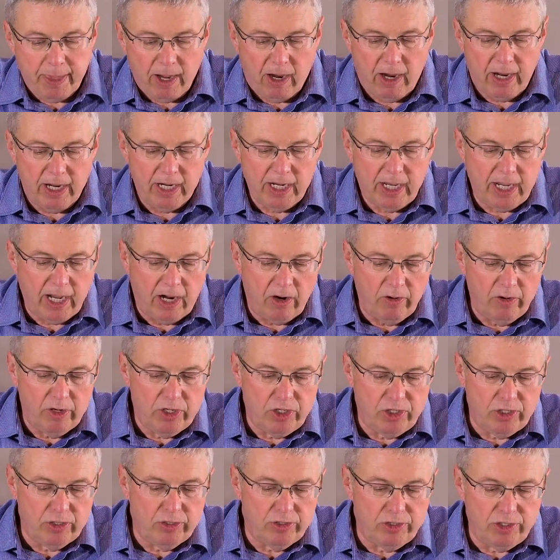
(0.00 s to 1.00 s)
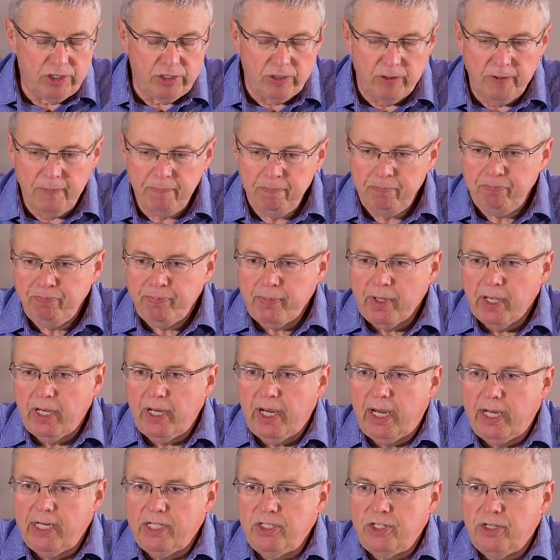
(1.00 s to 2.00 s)
I encourage you to
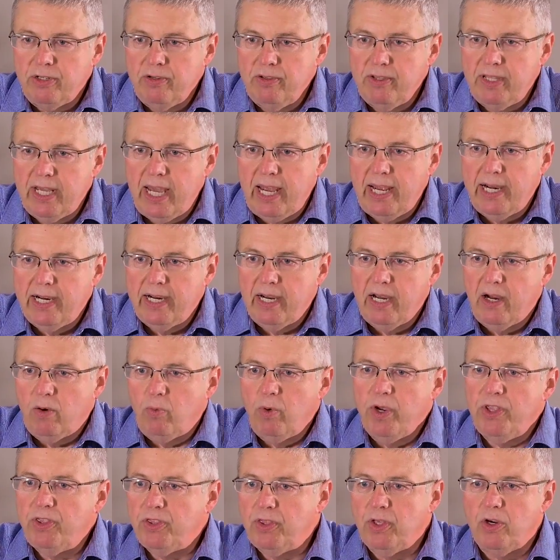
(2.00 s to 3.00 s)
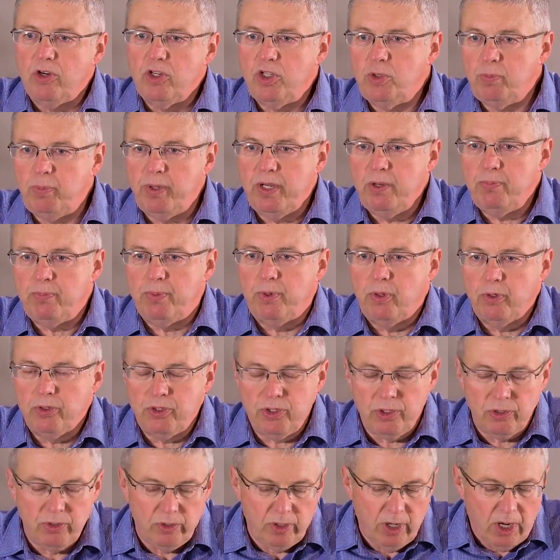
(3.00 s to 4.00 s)
then, with those people,
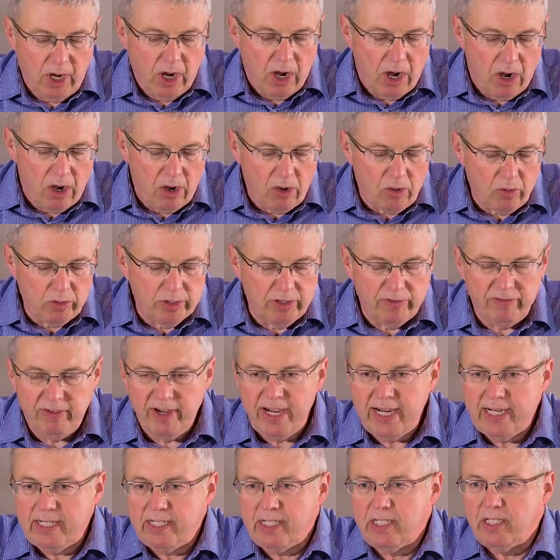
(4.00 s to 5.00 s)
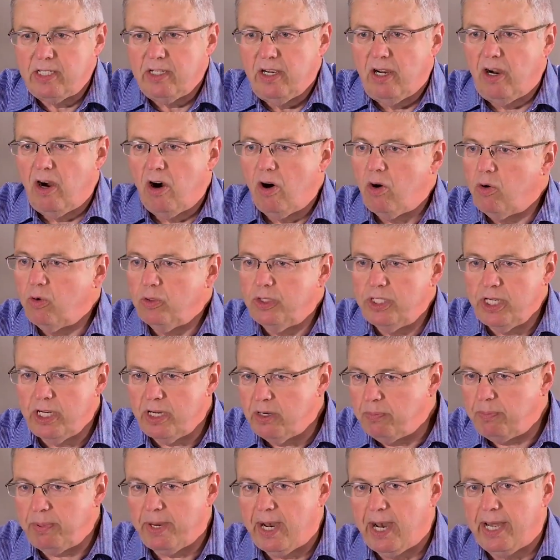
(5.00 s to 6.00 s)
to hold events, hold
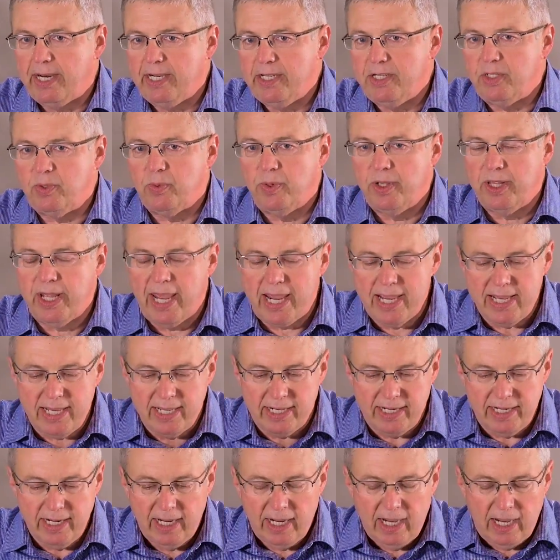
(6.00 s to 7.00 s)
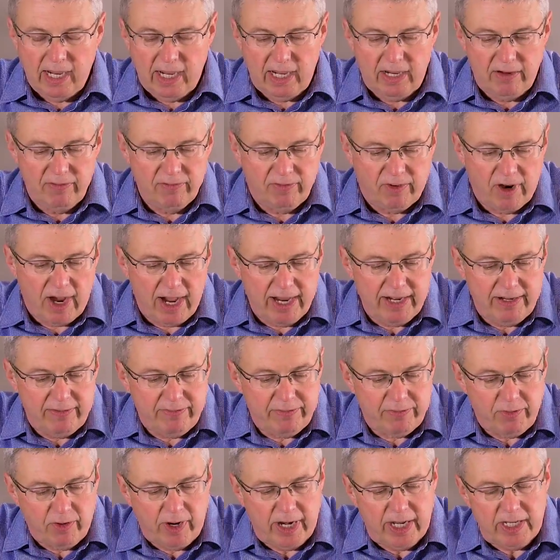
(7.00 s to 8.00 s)
dinner parties where they can invite
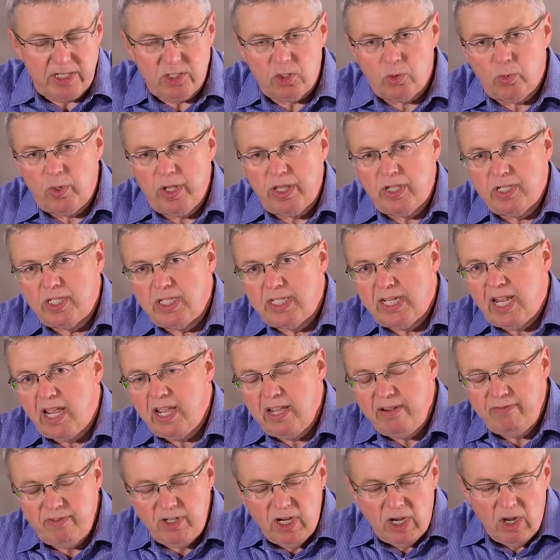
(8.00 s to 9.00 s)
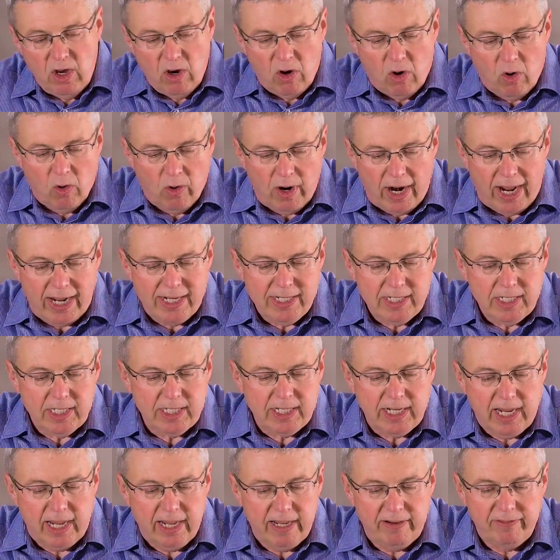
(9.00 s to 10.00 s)
friends, whether saved or
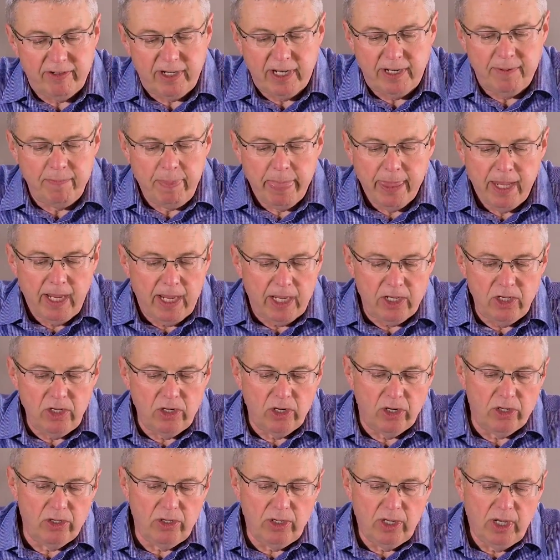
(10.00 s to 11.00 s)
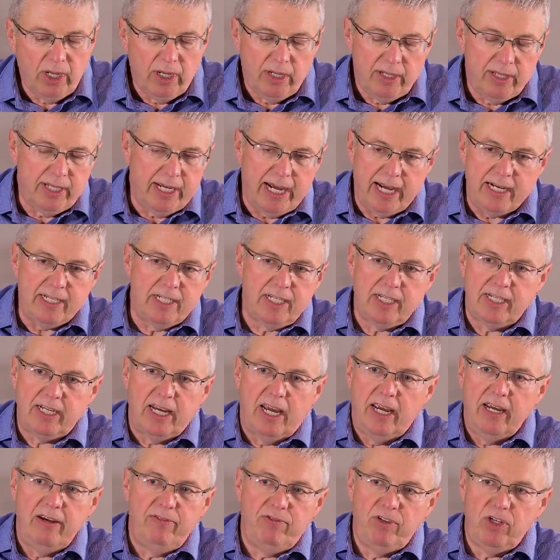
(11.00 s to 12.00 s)
unsaved. And the
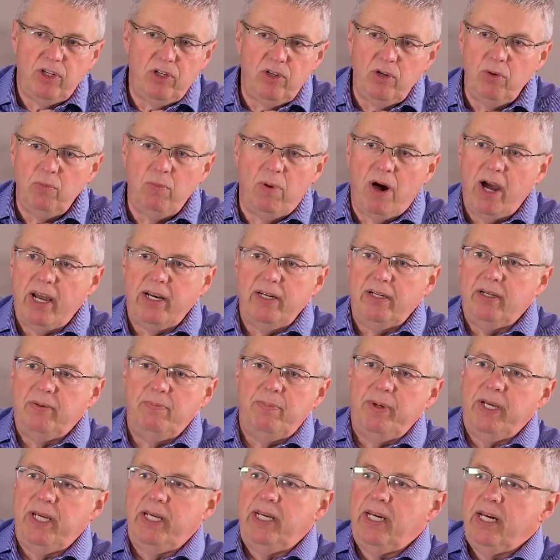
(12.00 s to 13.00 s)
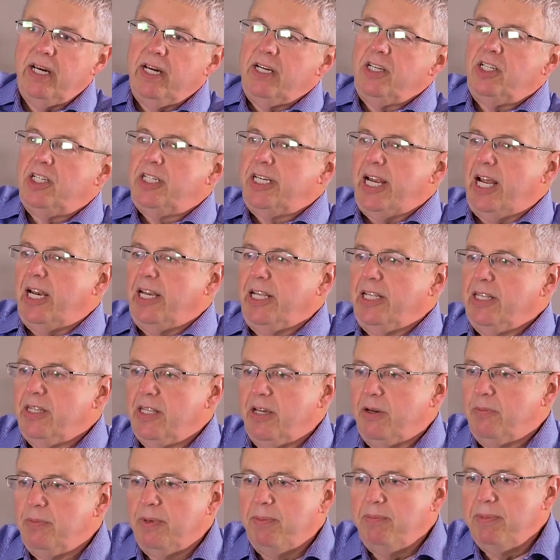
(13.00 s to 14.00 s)
unsaved, you mightn't be selling
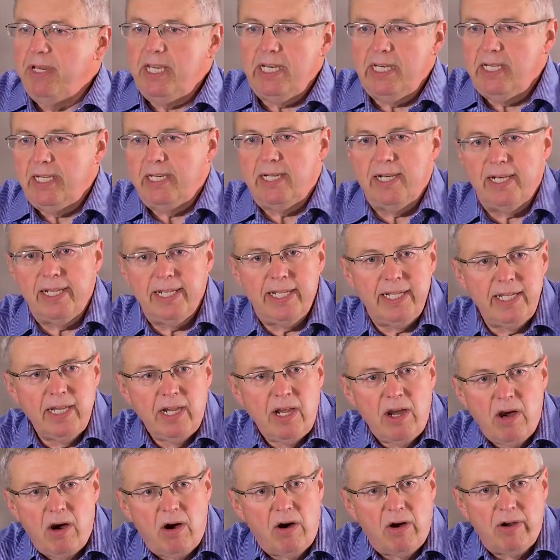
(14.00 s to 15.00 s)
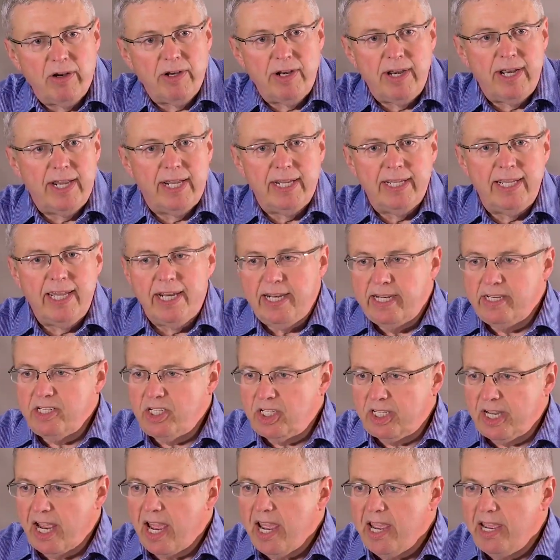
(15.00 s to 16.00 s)
them immediately on getting
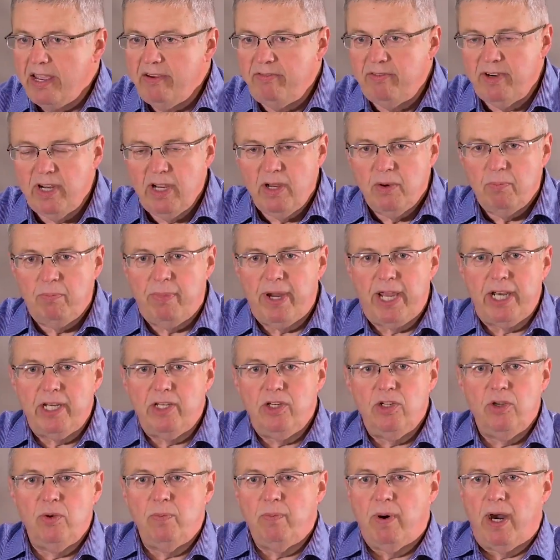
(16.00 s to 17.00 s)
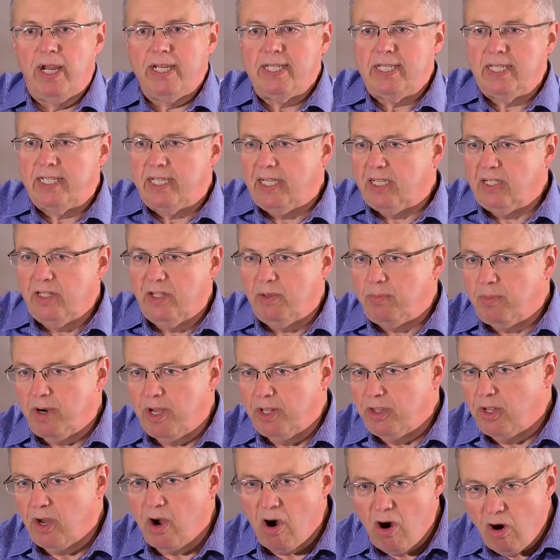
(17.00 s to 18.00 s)
saved, but you might sell them
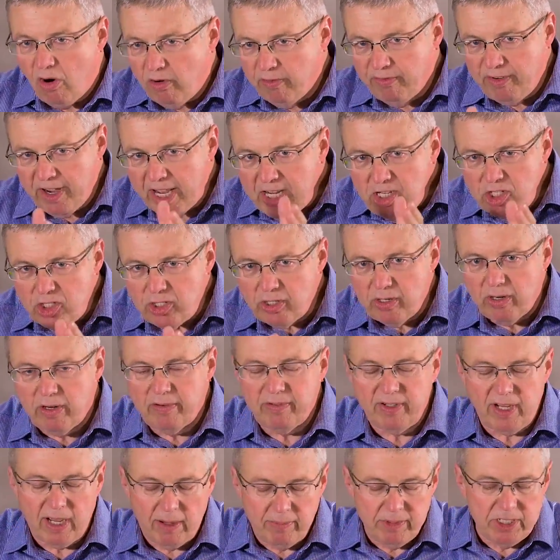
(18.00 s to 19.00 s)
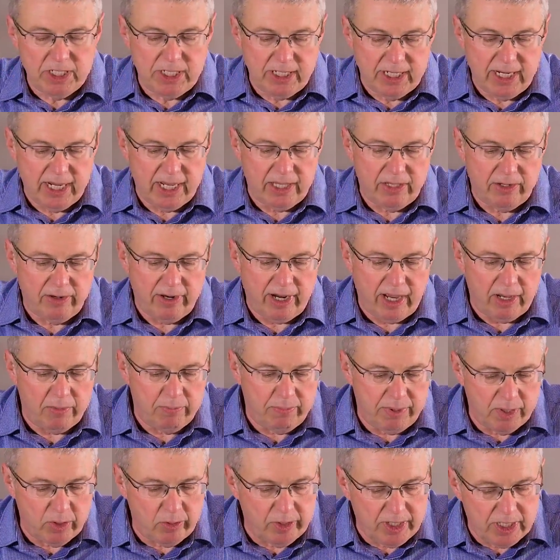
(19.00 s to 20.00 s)
on the whole venture of coming together
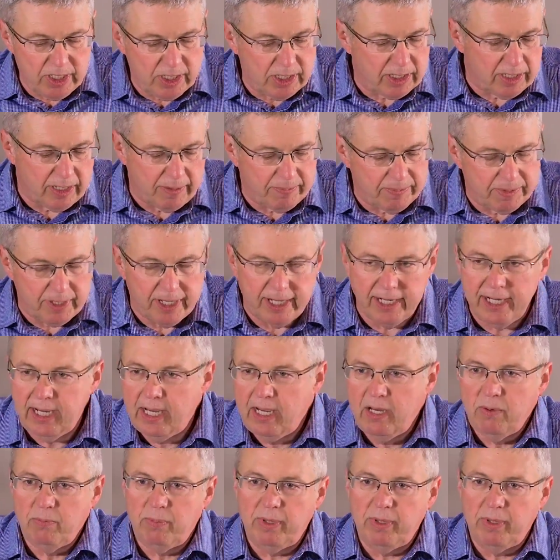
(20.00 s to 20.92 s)
and building something.